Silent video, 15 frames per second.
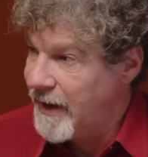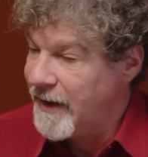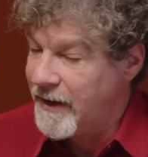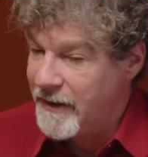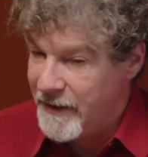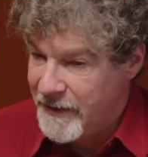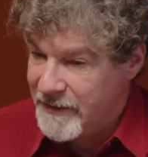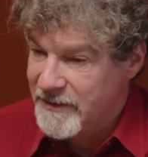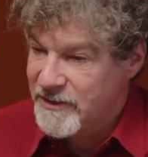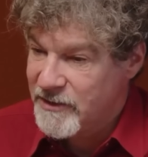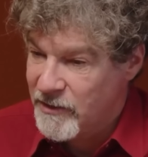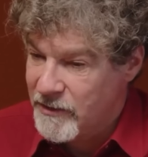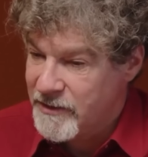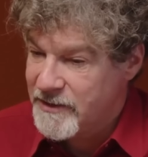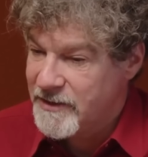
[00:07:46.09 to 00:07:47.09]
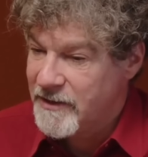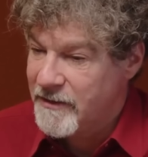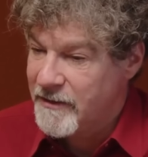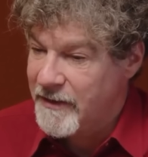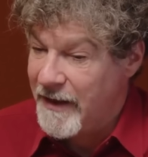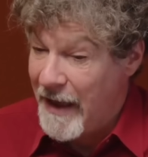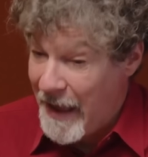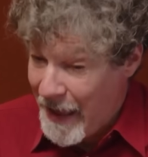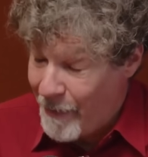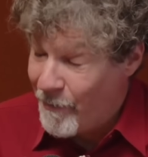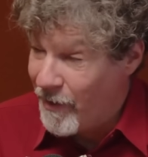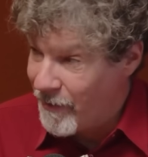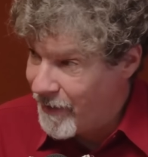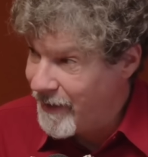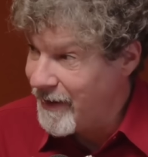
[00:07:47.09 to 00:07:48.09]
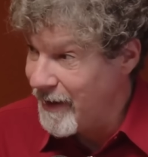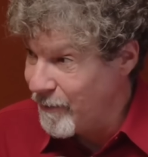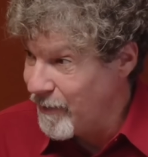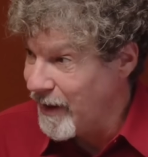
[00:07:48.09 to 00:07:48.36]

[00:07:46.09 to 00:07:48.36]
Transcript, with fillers: and it inserts the mRNA